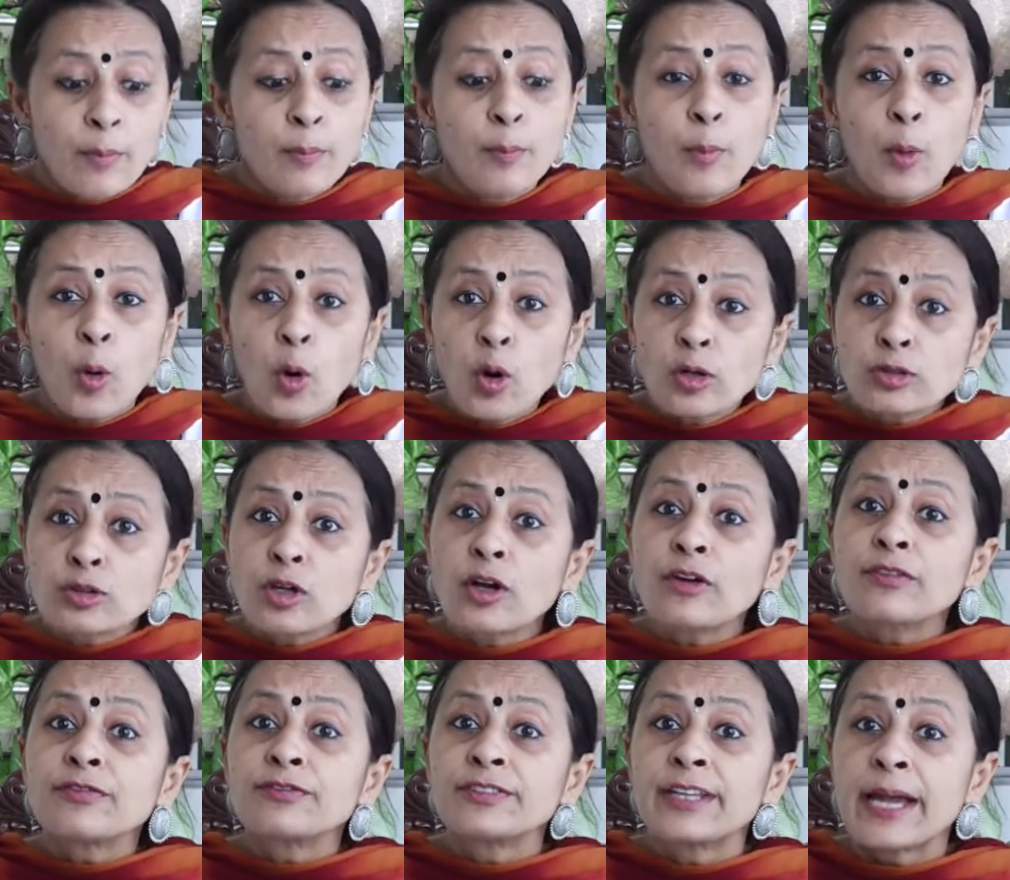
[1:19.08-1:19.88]
Both
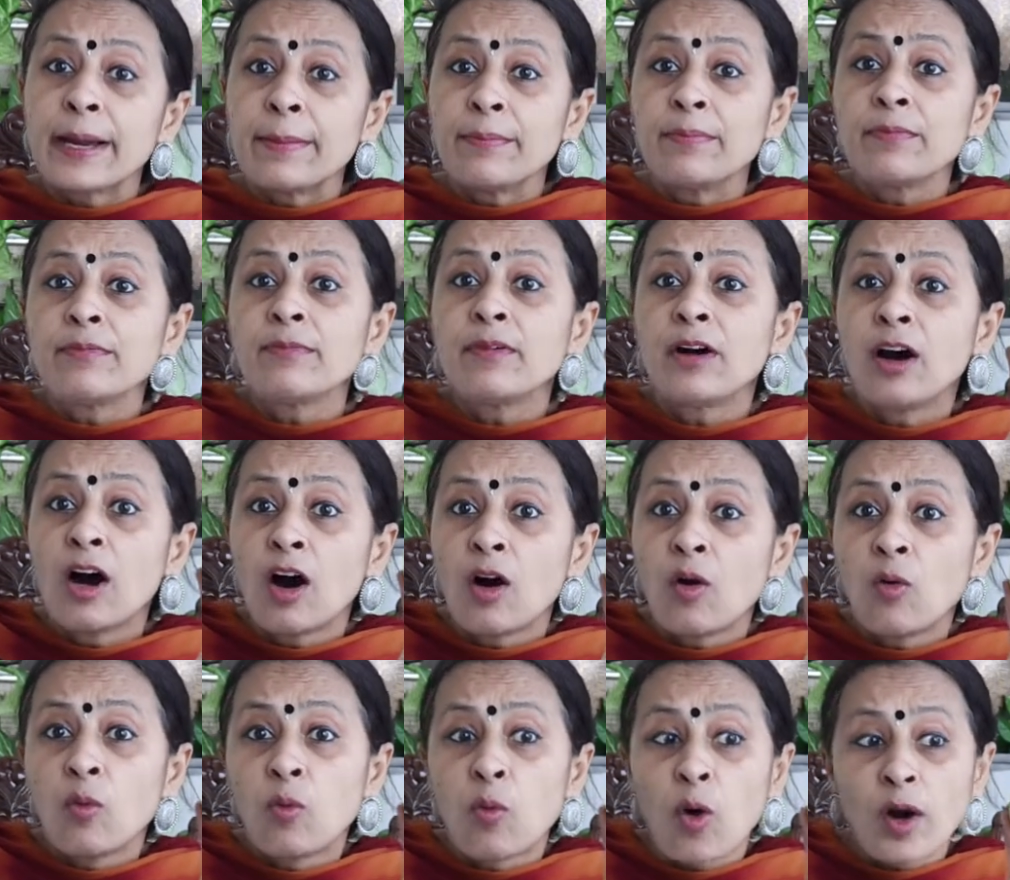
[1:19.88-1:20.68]
of them
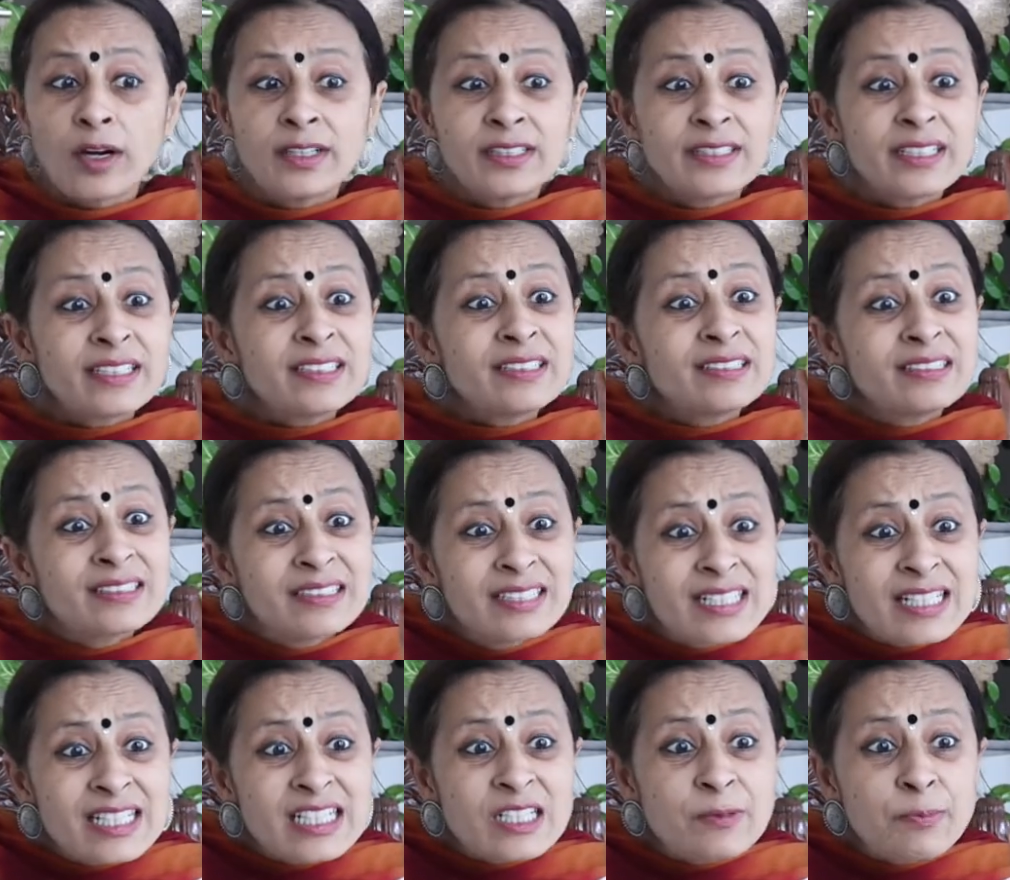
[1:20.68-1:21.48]
wanted
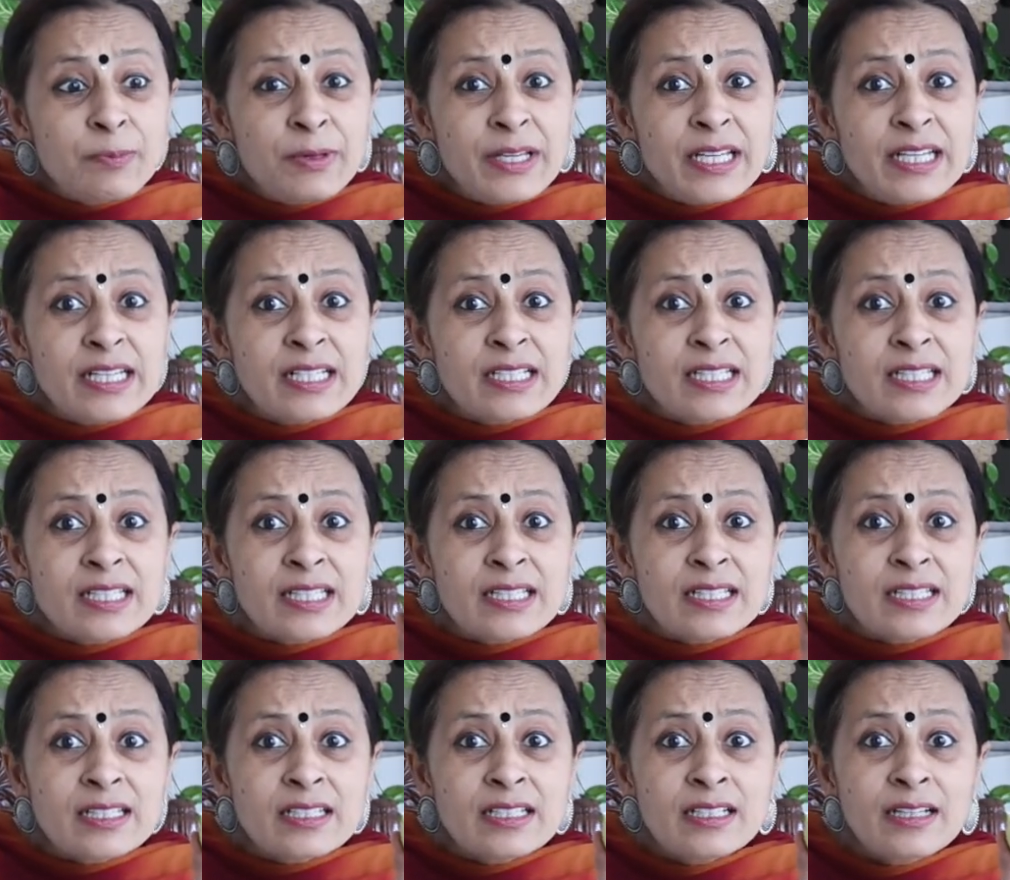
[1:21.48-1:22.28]
this piece.
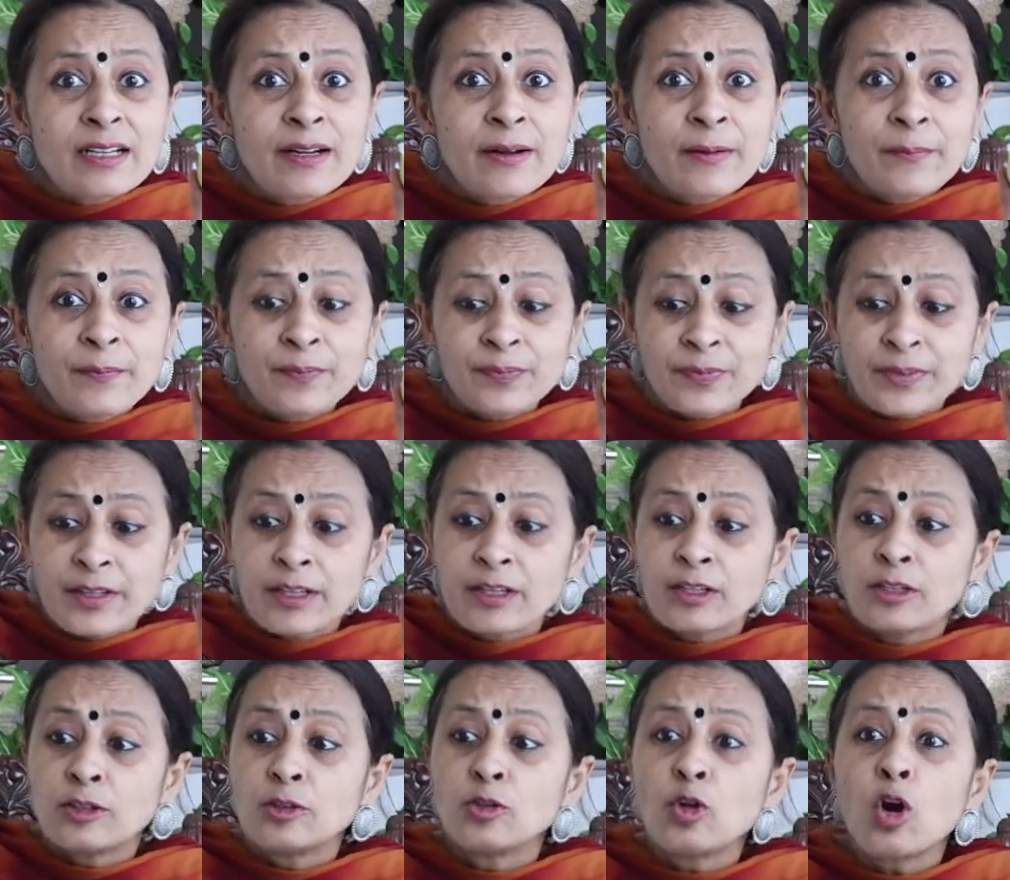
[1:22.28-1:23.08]

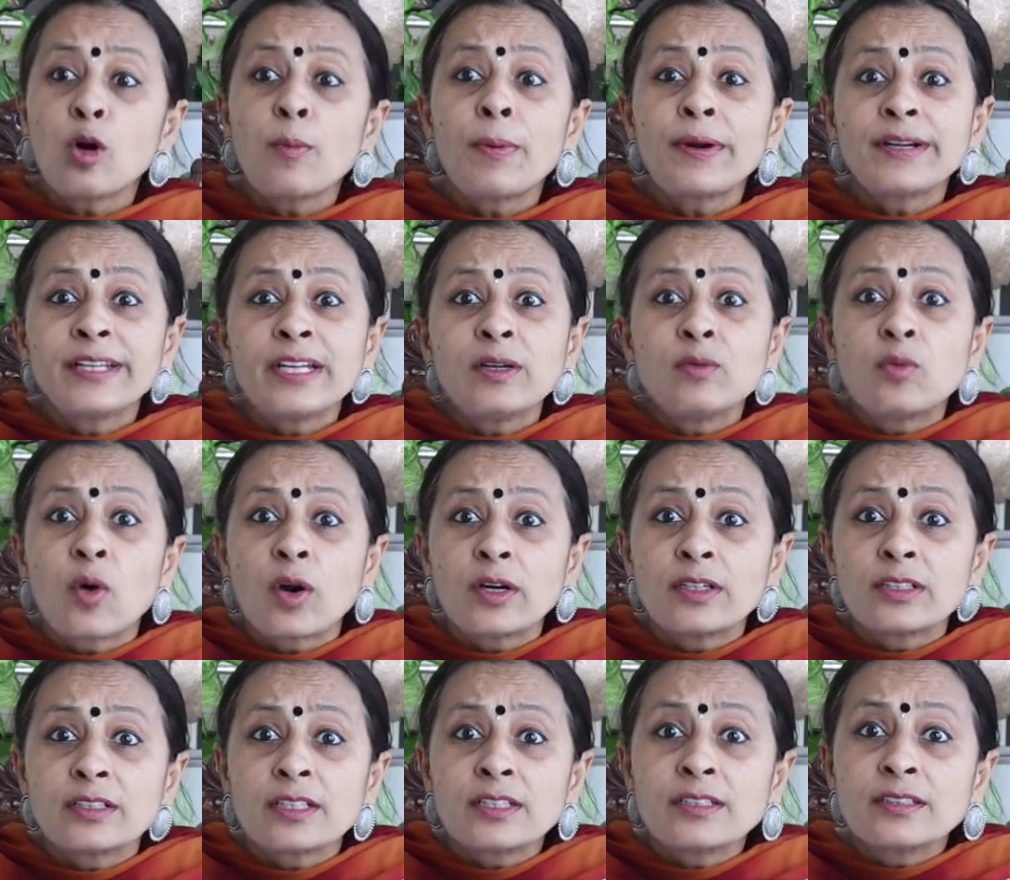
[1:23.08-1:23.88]
Nobody
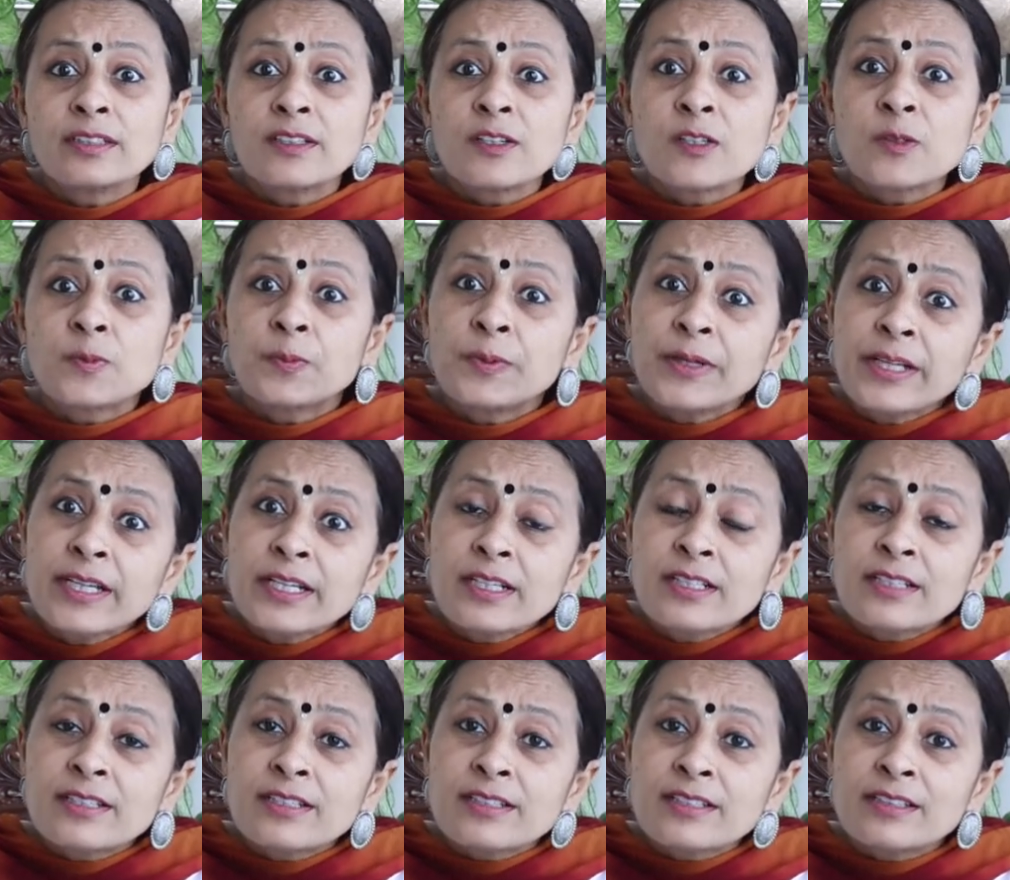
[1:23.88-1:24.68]
wanted this
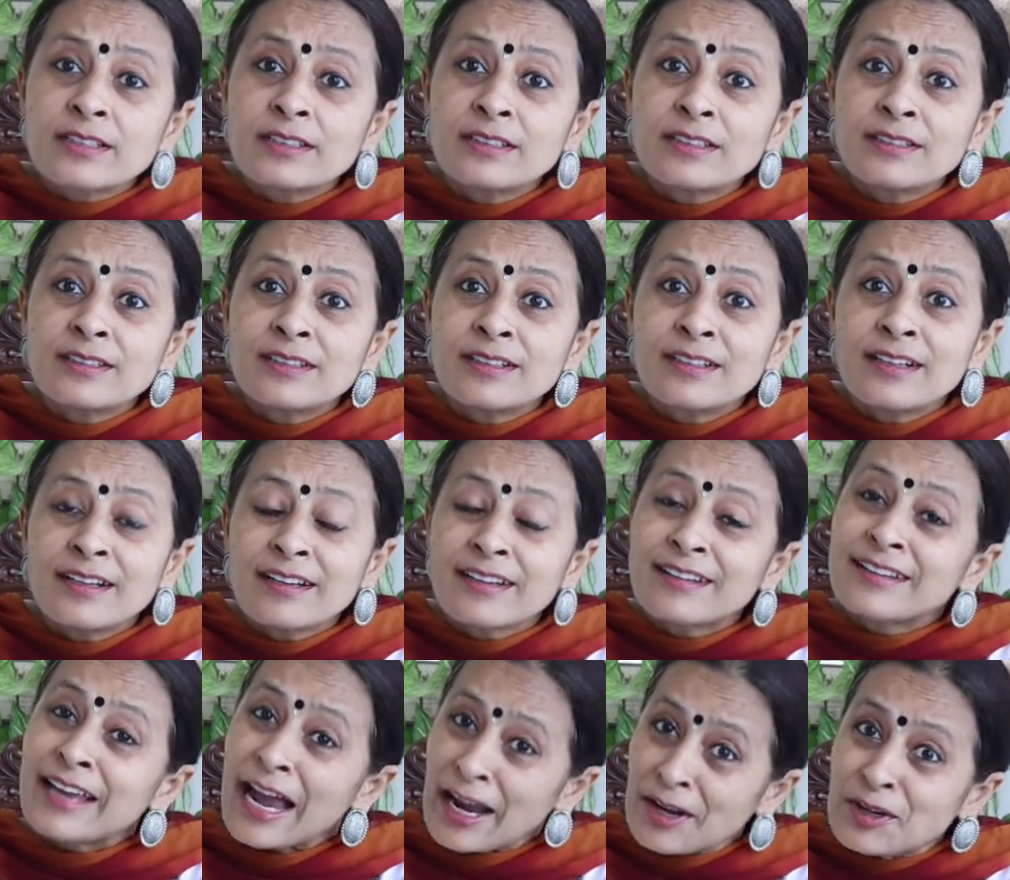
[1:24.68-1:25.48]
piece.
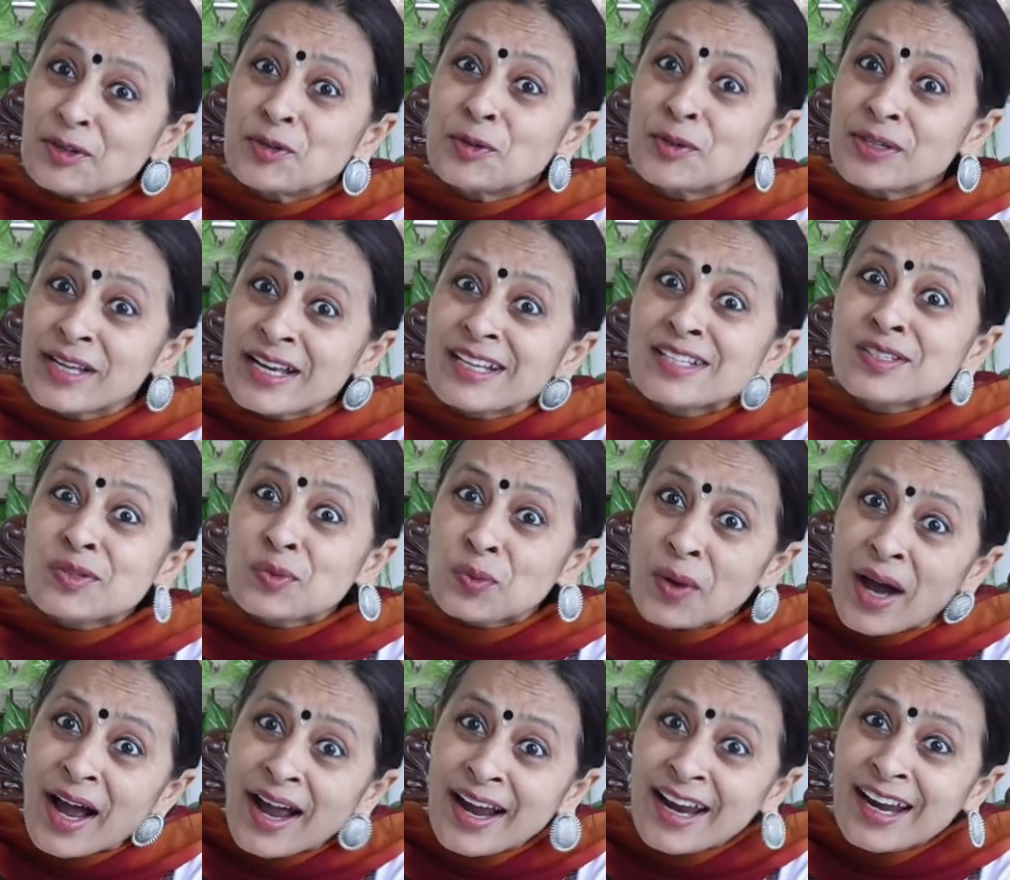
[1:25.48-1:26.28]
Can you guess
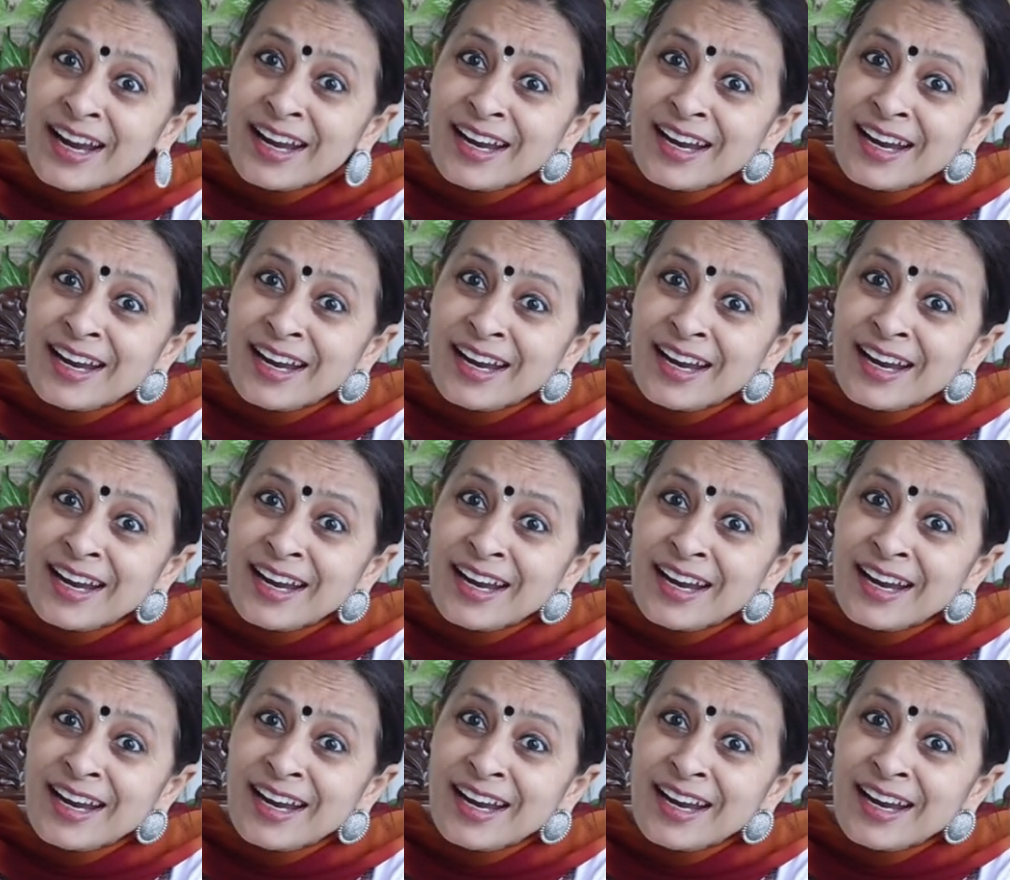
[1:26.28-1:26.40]
why?